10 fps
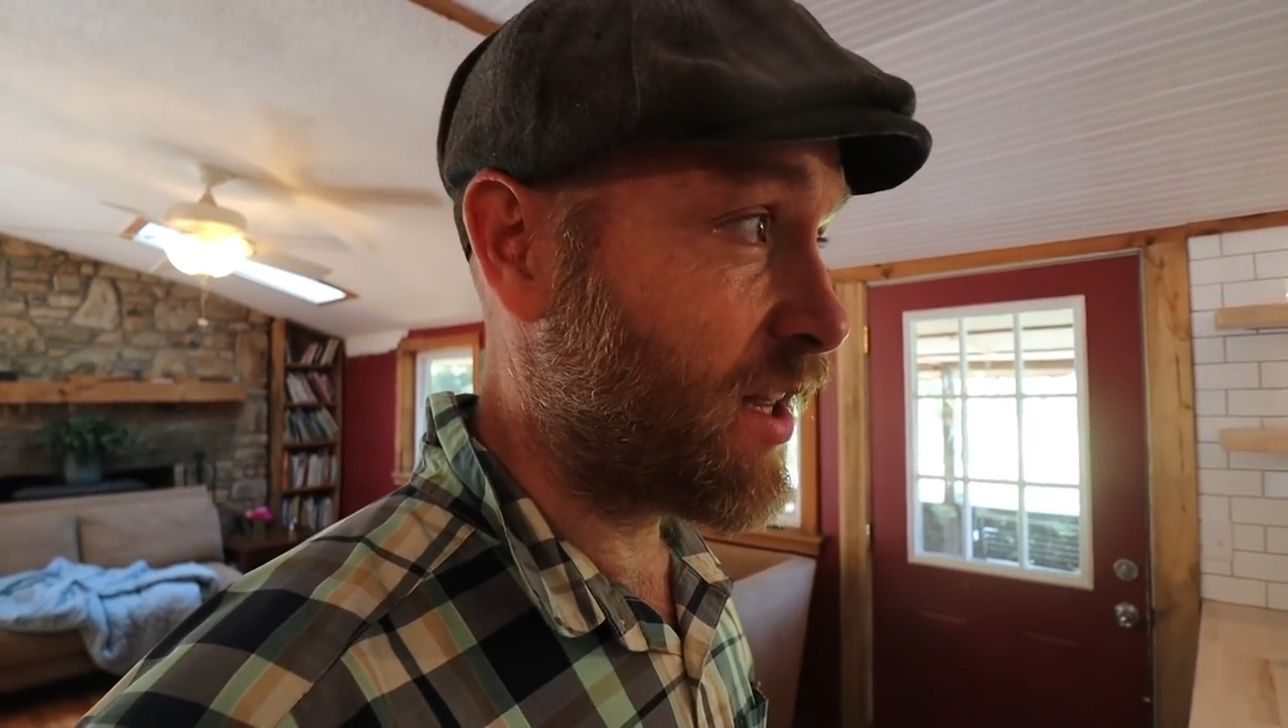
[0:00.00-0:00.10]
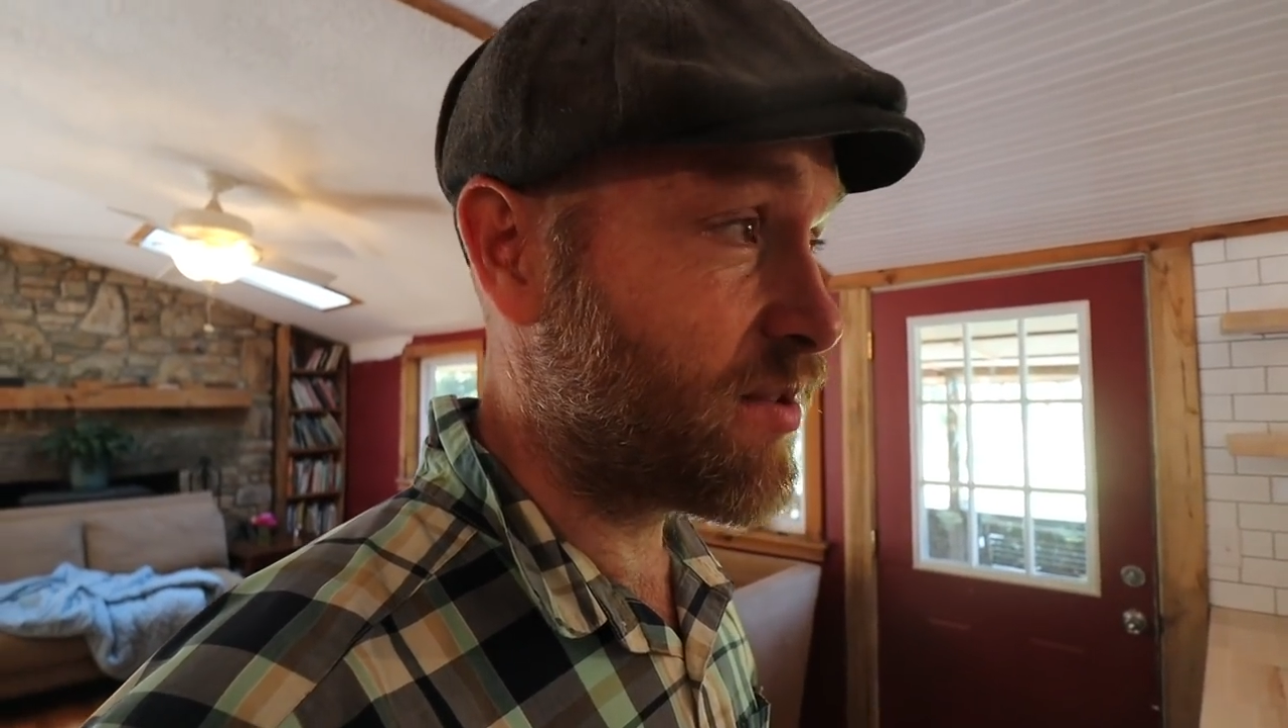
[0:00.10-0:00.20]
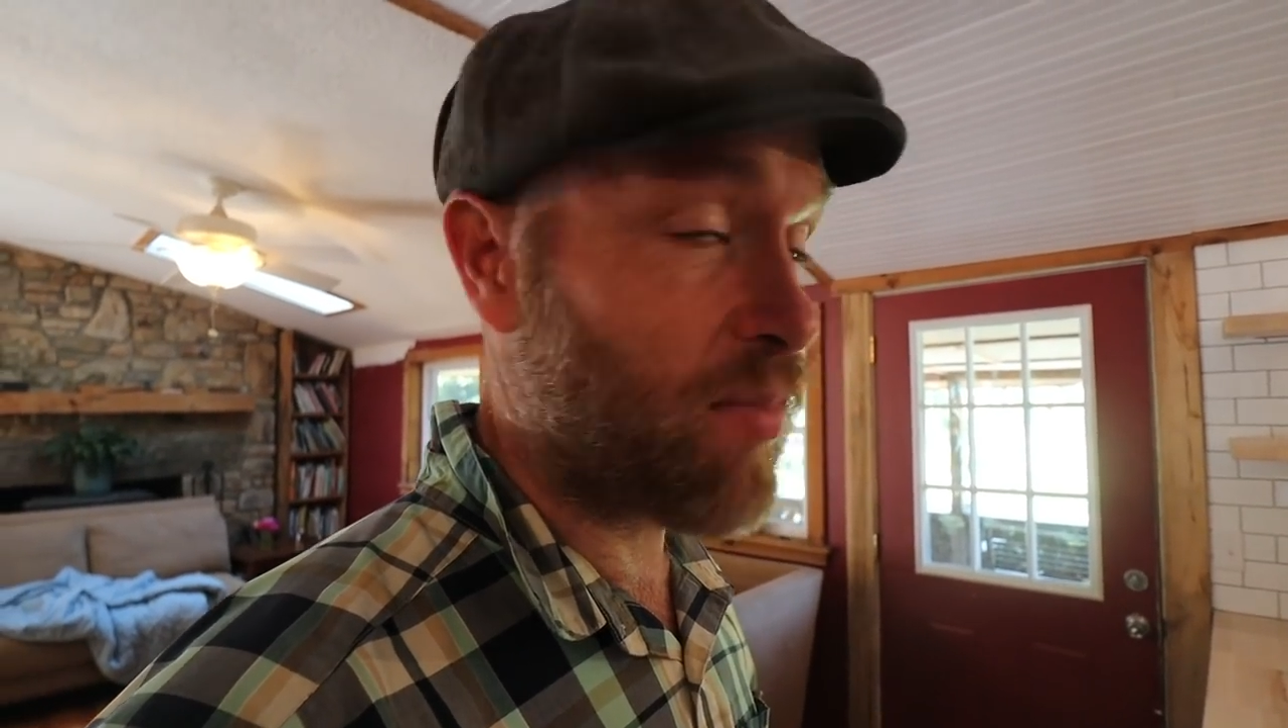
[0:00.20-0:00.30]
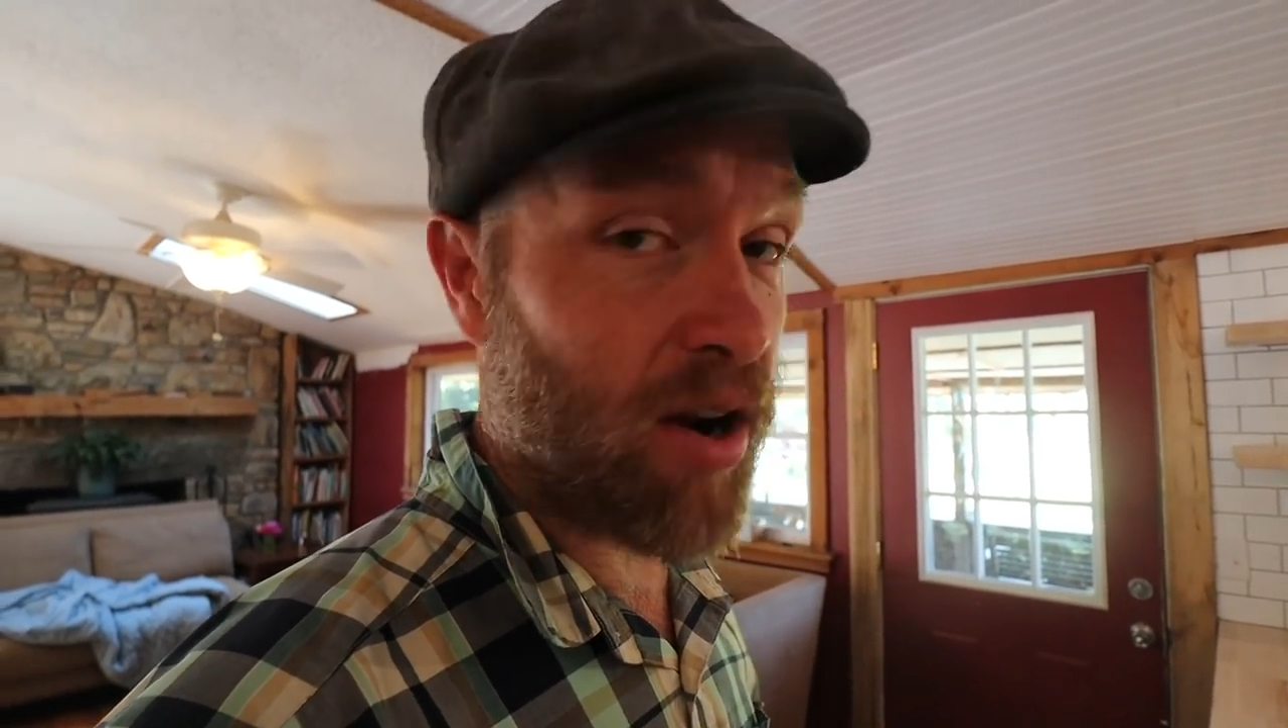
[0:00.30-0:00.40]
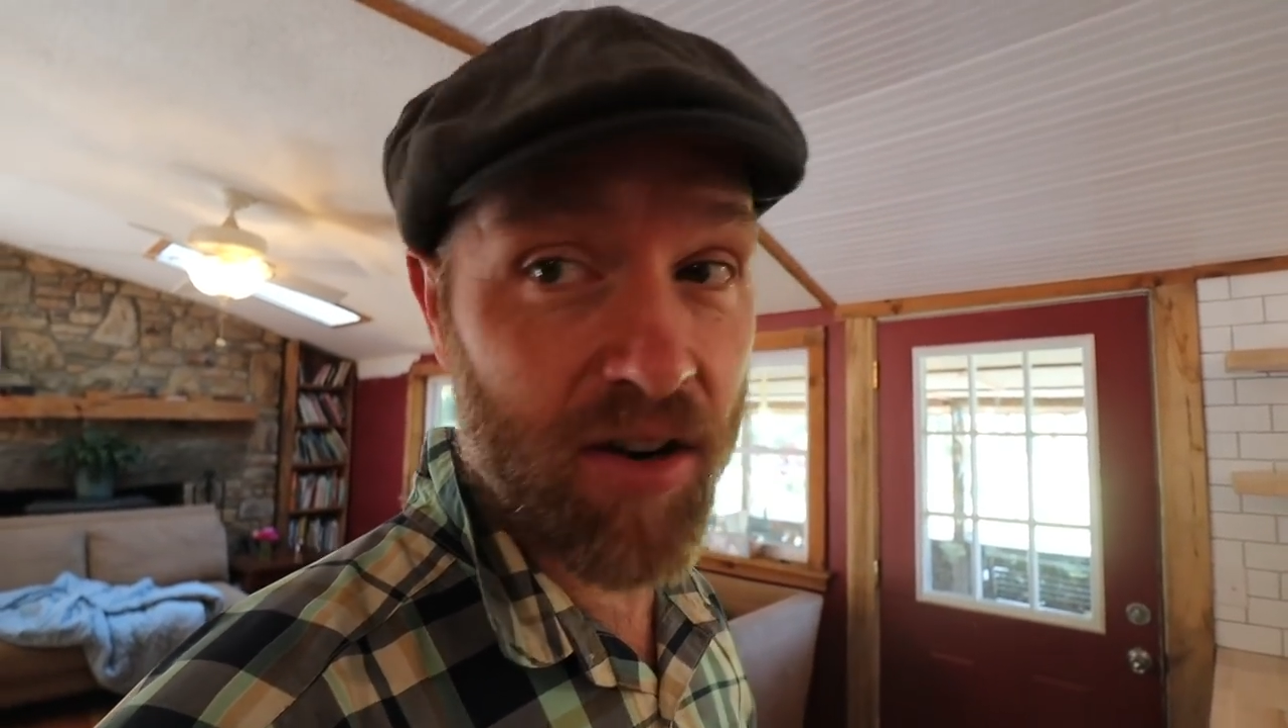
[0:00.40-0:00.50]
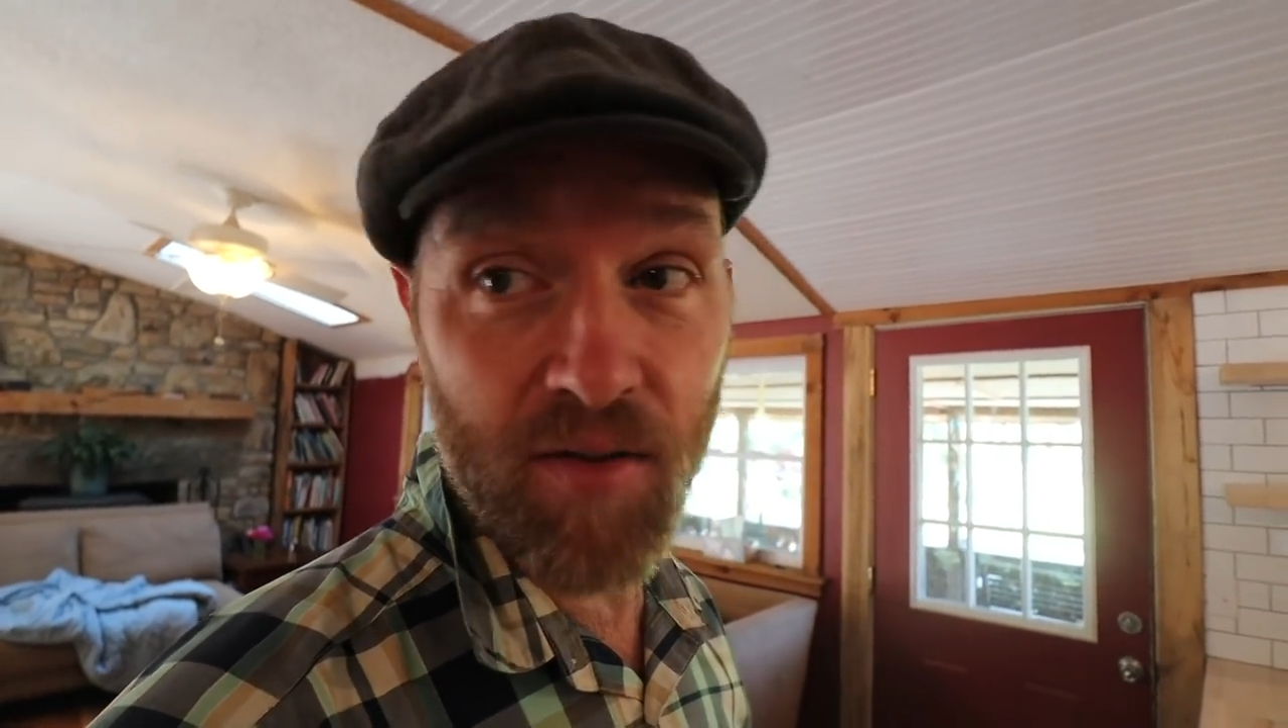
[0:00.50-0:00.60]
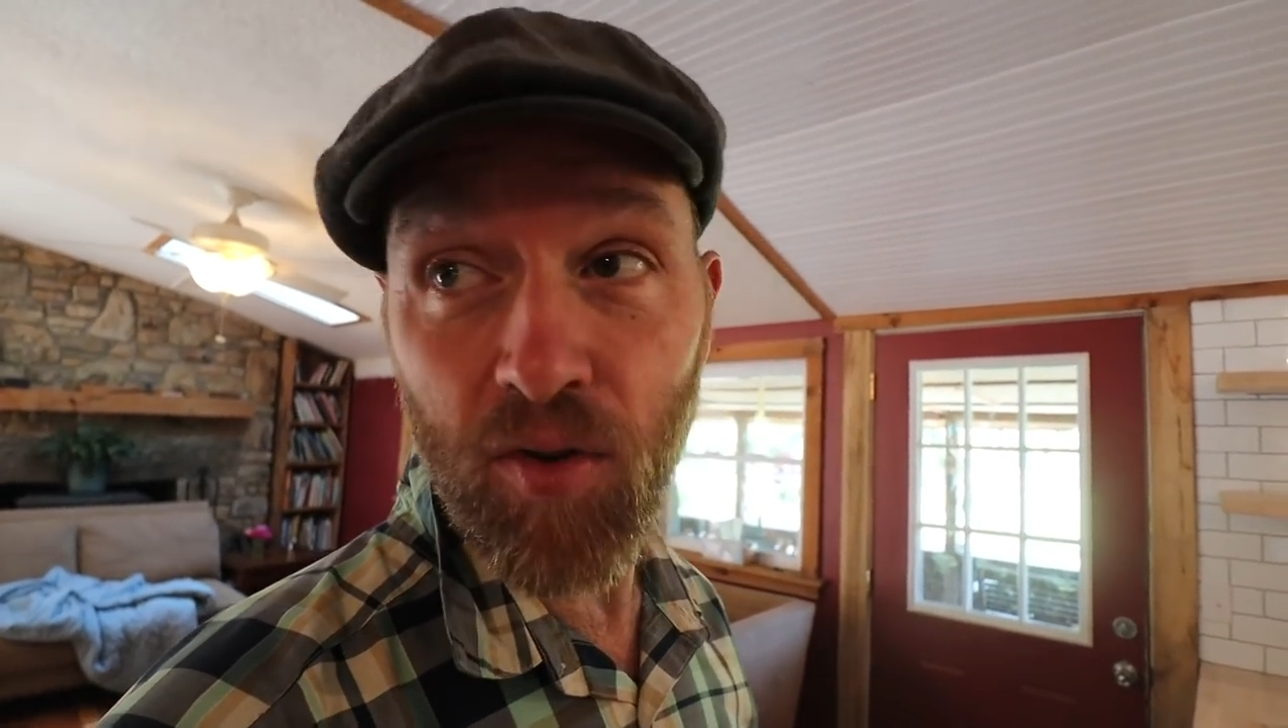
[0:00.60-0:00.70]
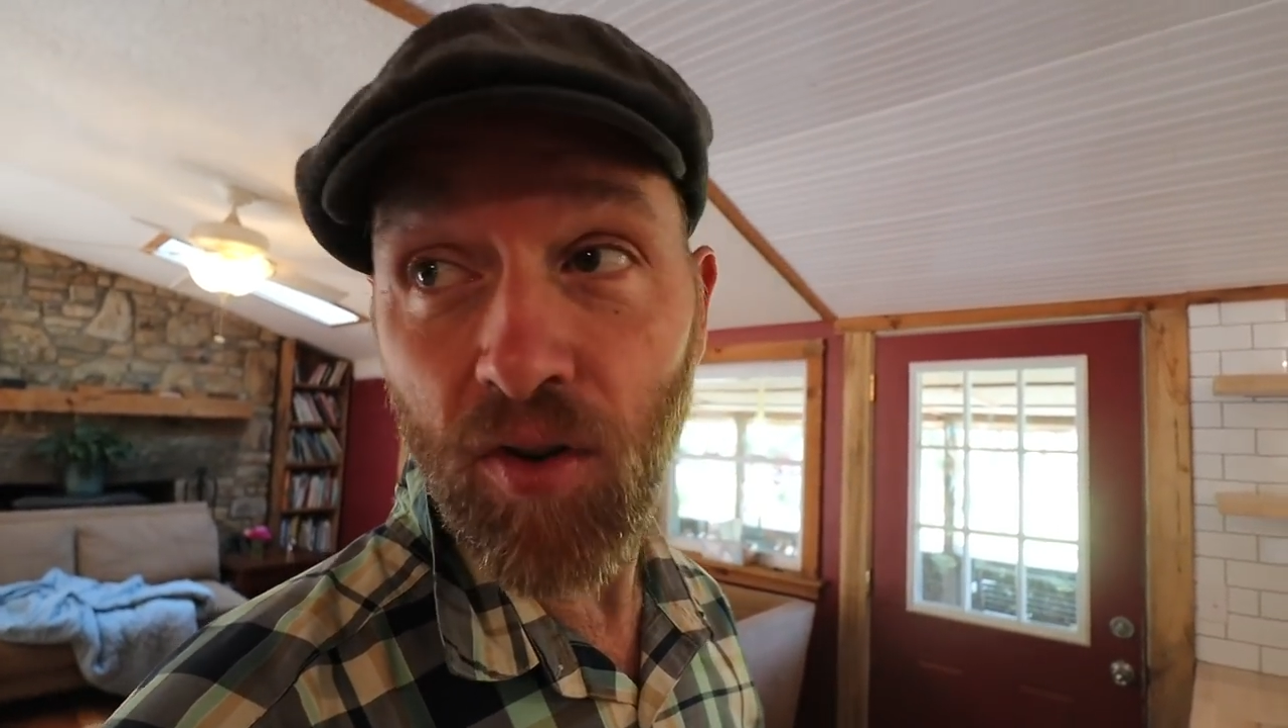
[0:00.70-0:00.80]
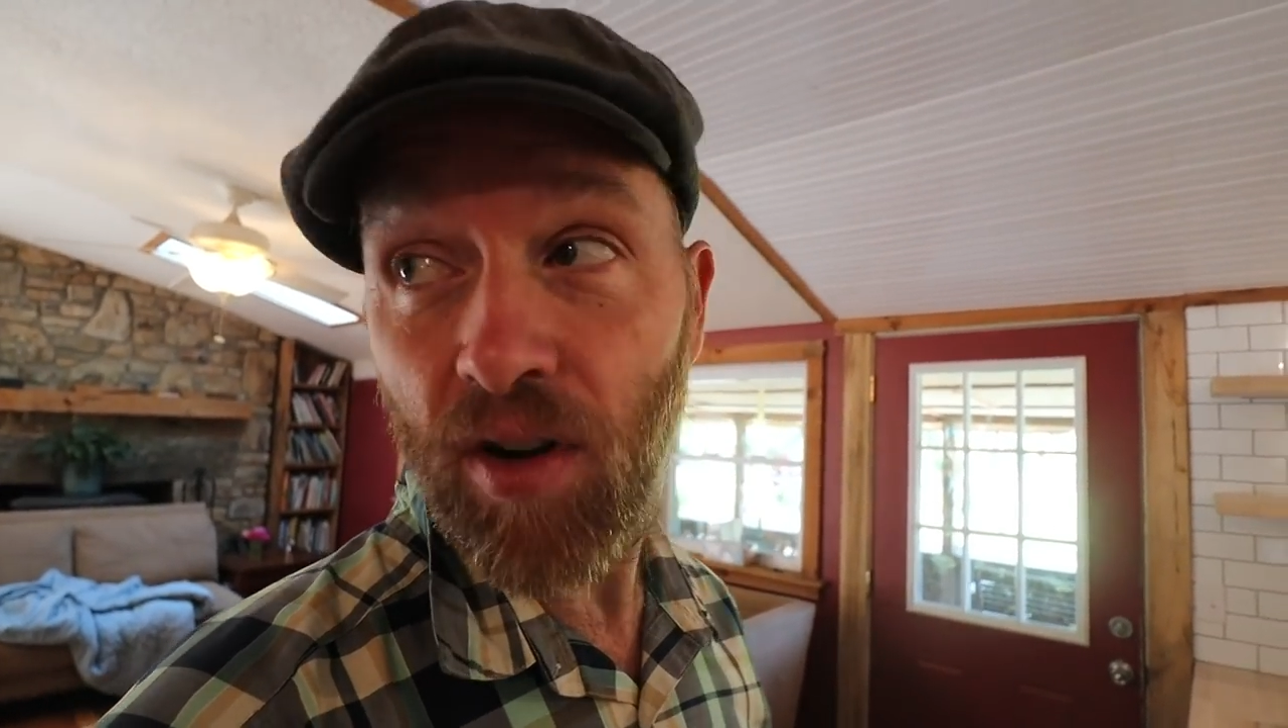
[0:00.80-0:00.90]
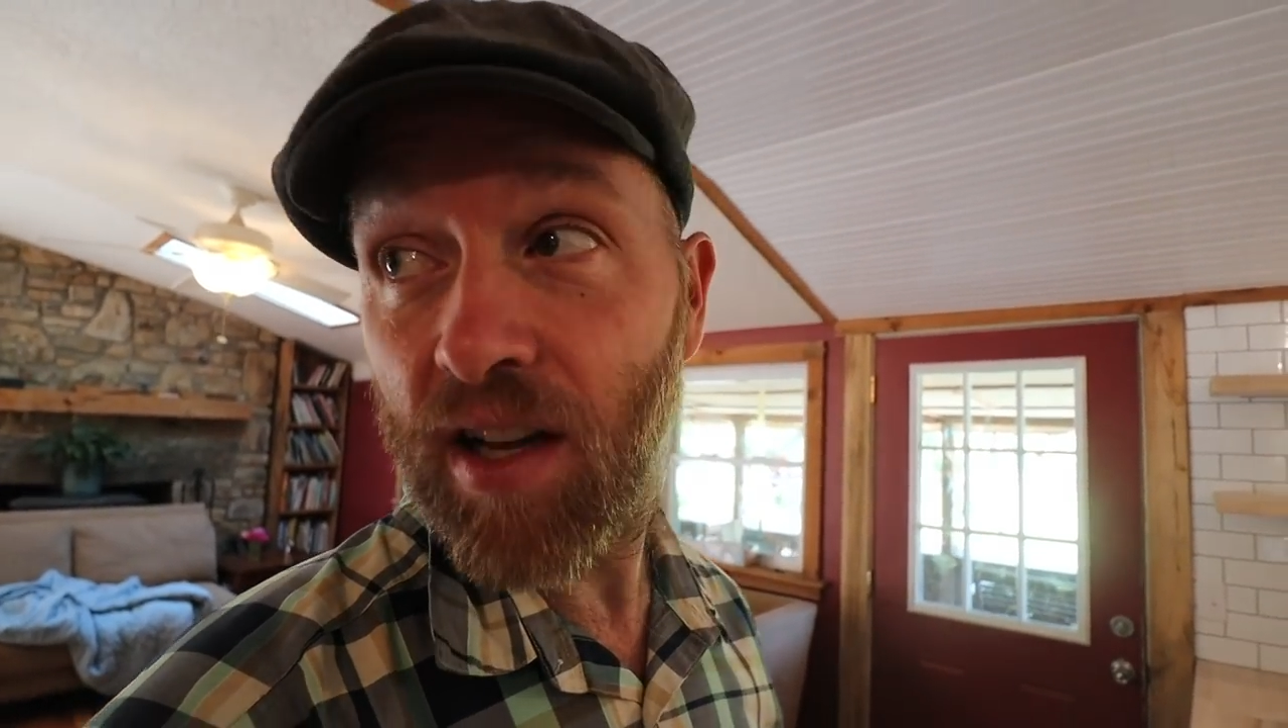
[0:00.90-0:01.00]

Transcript: That's part of the rule.